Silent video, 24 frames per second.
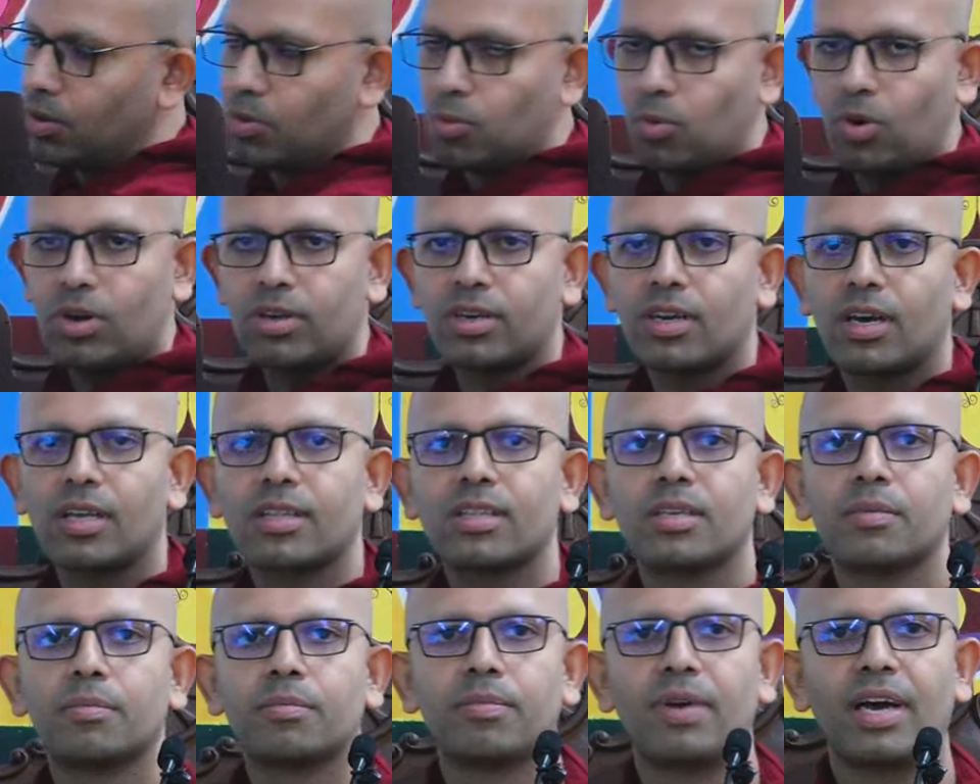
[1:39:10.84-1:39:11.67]
what
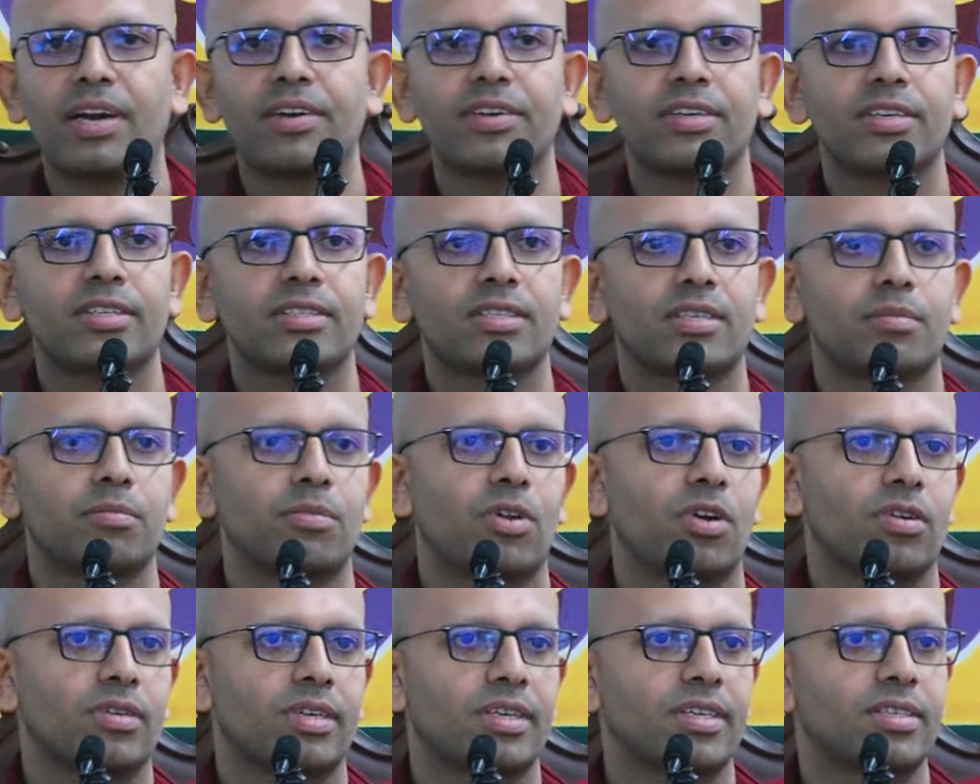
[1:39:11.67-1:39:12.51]
other barriers and
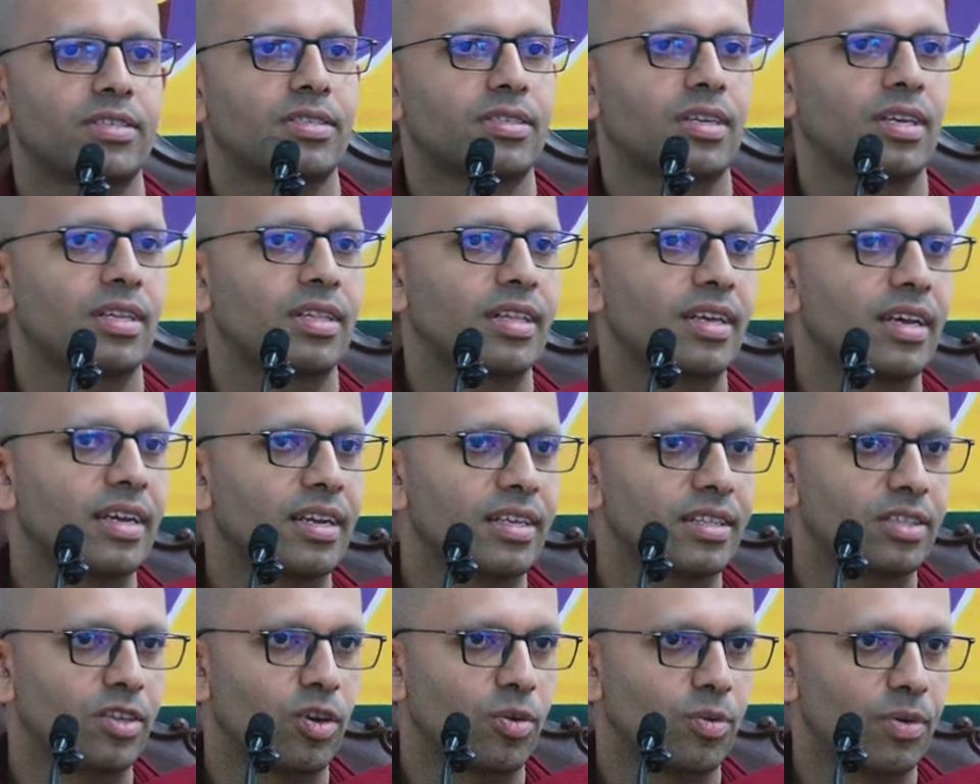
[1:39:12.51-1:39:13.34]
blockages are there
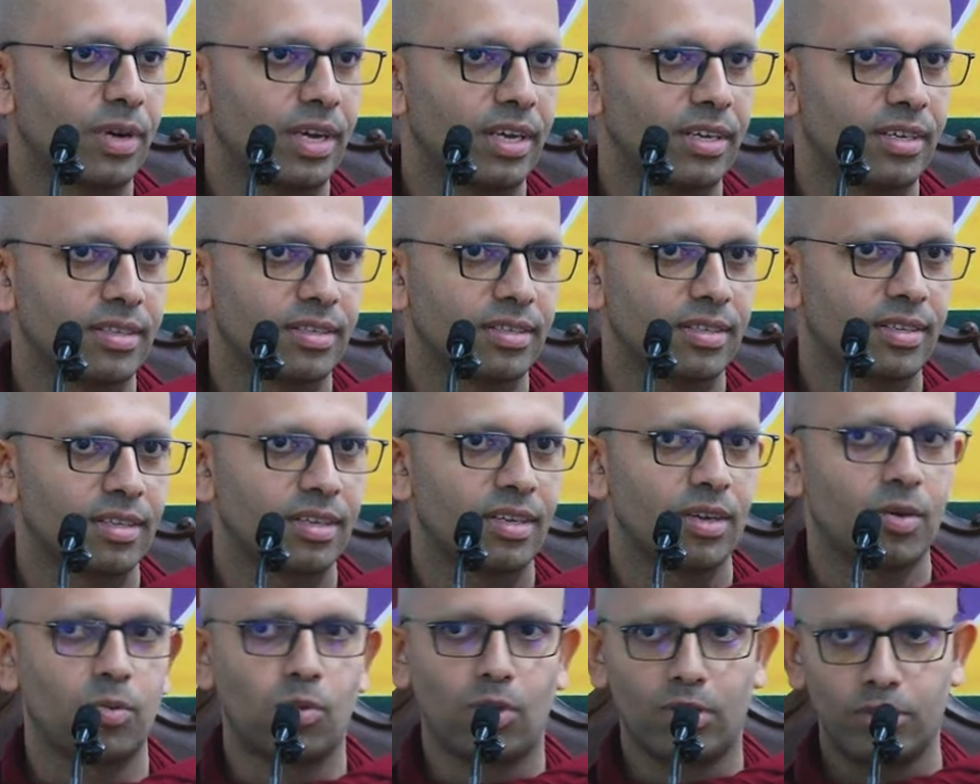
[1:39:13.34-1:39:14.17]
in your way,
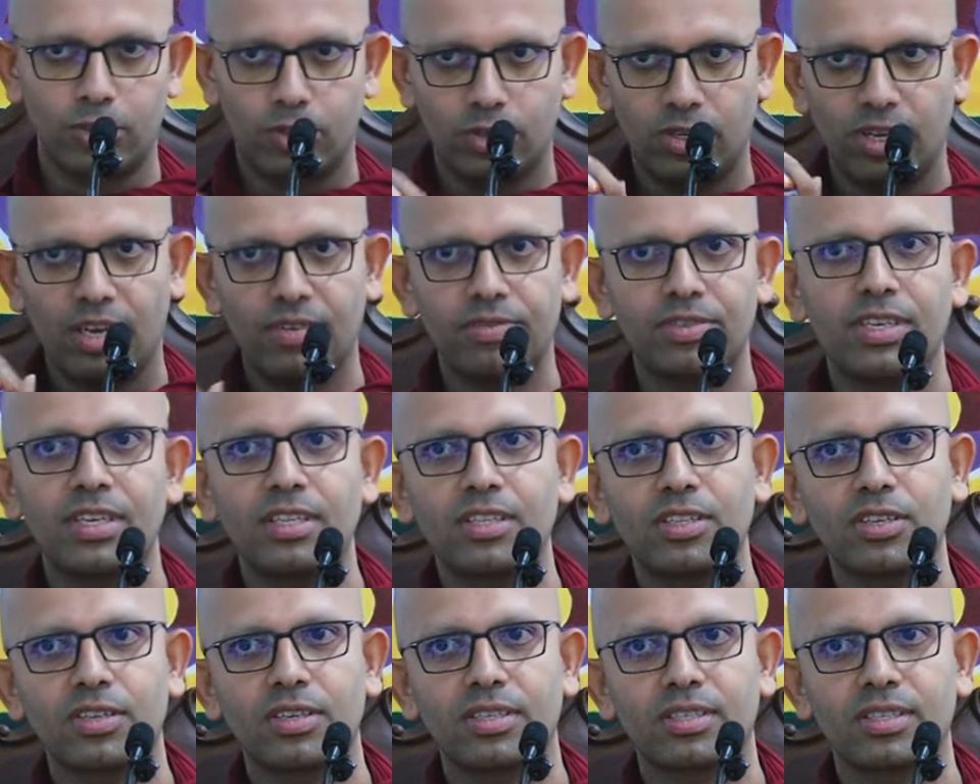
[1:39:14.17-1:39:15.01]
once you have
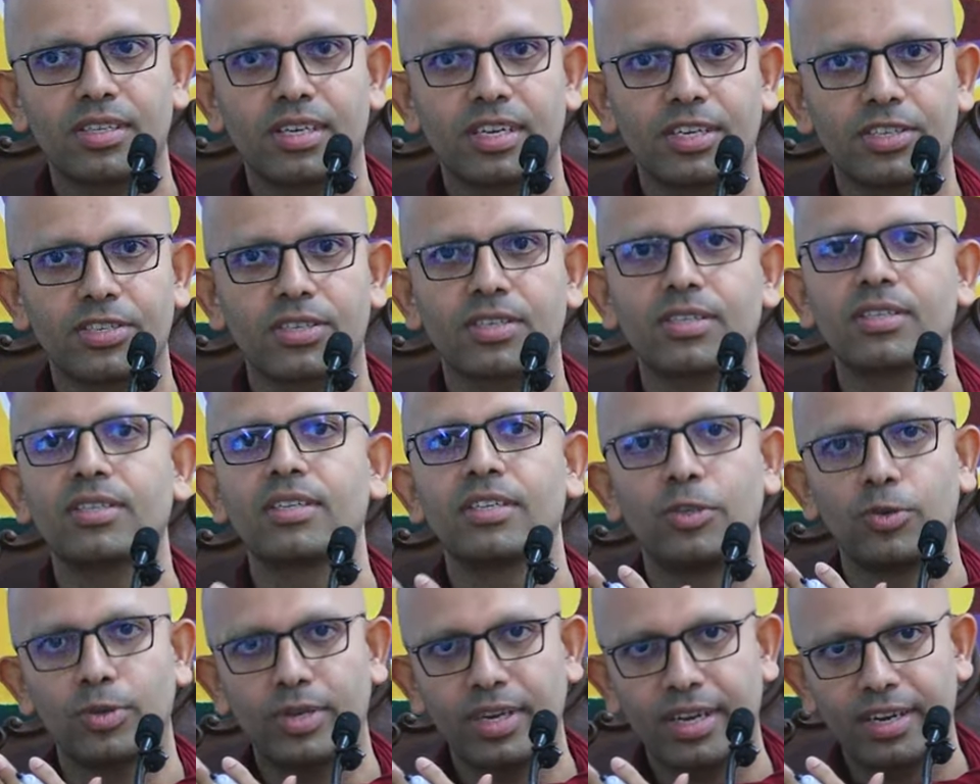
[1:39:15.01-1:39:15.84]
seen the destination,
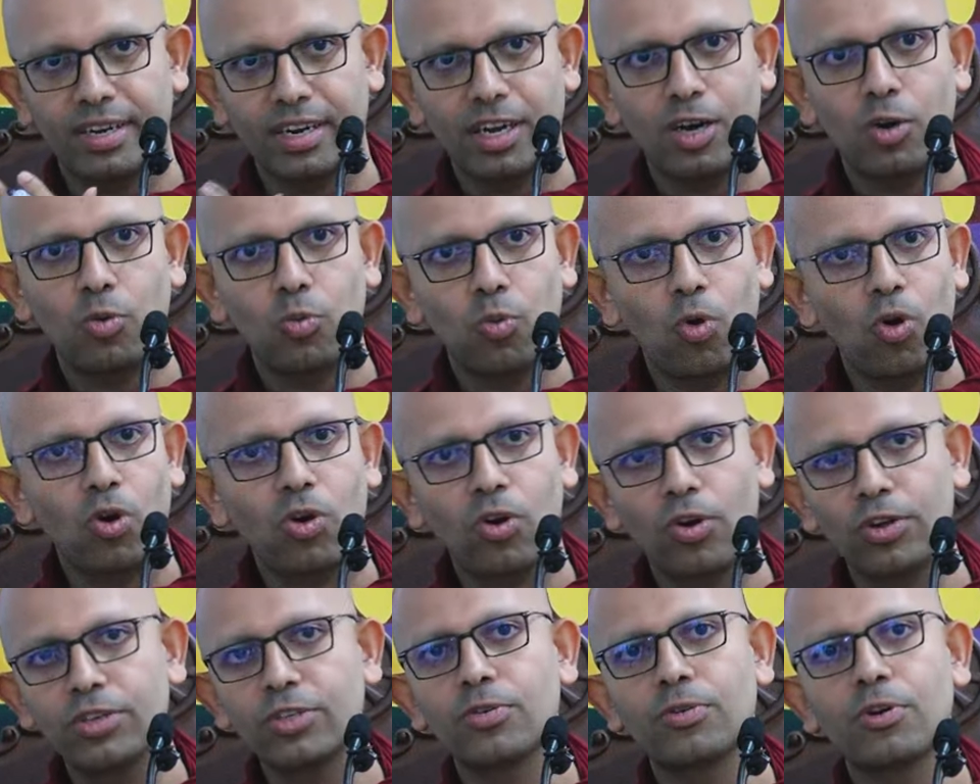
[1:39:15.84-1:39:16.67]
you can now
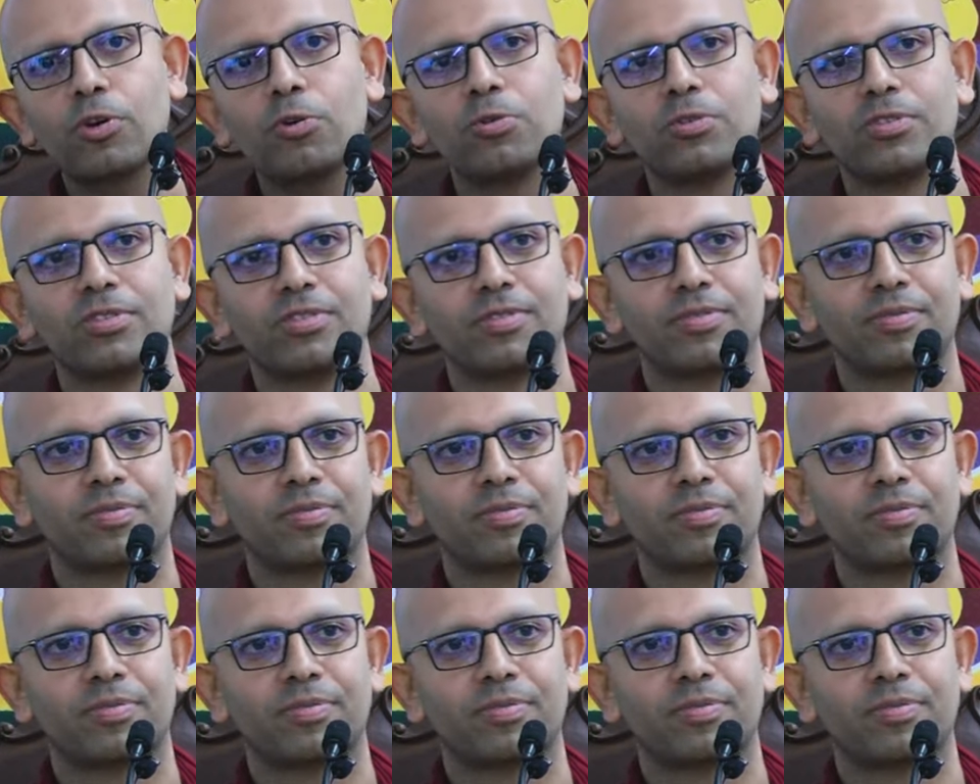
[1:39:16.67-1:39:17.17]
walk on your own.